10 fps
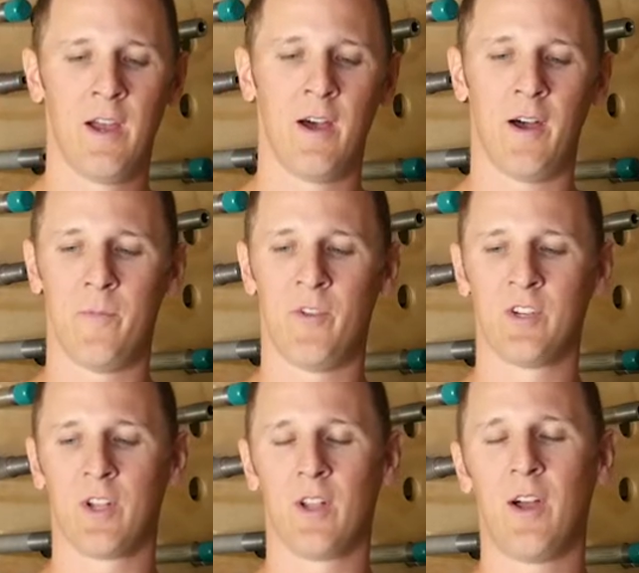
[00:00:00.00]
Um,
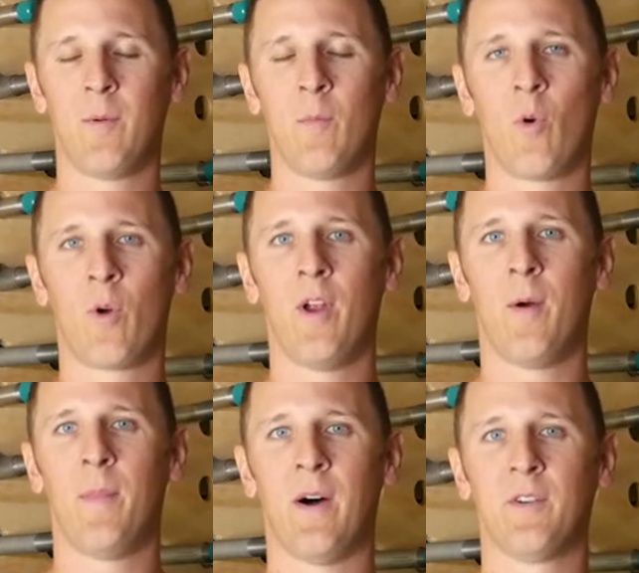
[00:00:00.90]
there's a lot more
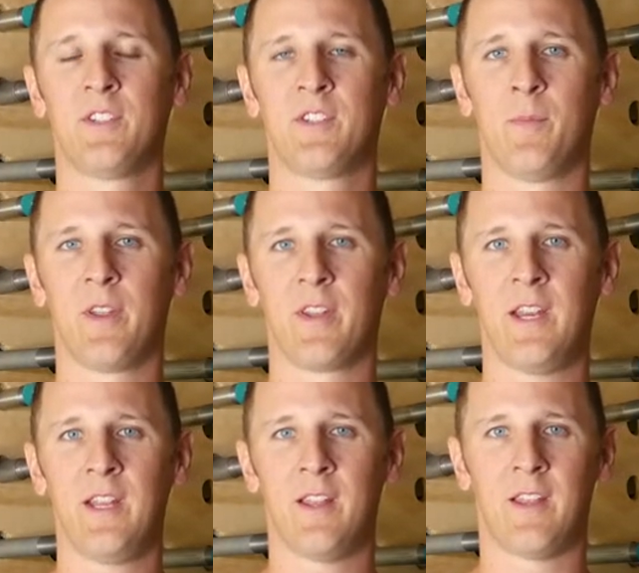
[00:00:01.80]
about
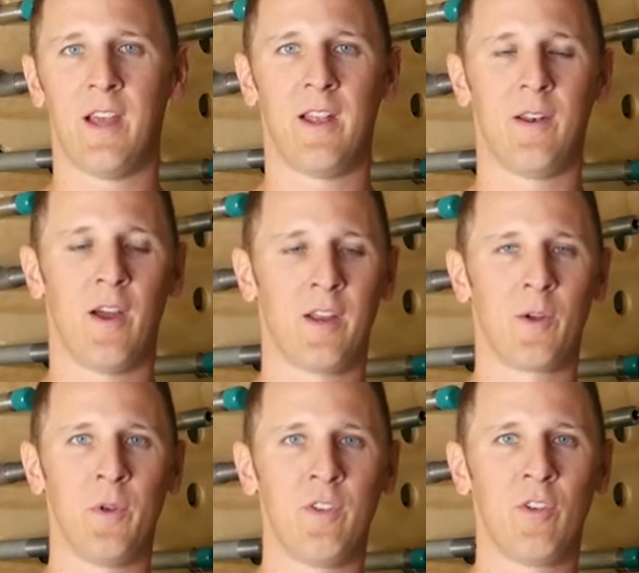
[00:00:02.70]
stability that I
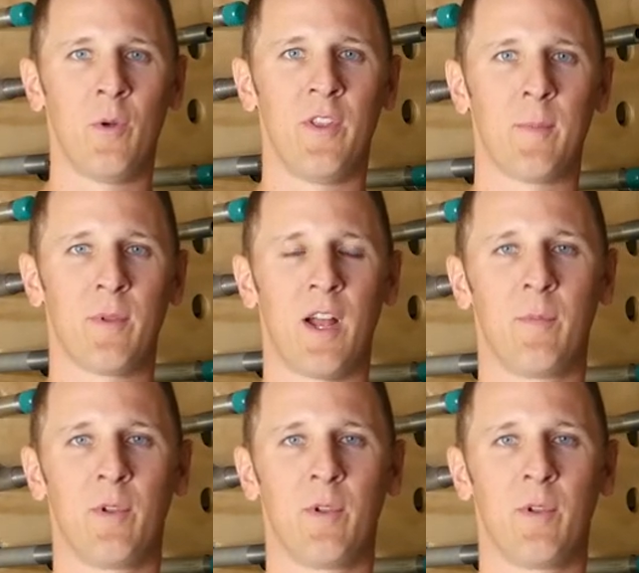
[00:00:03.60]
go into in the applied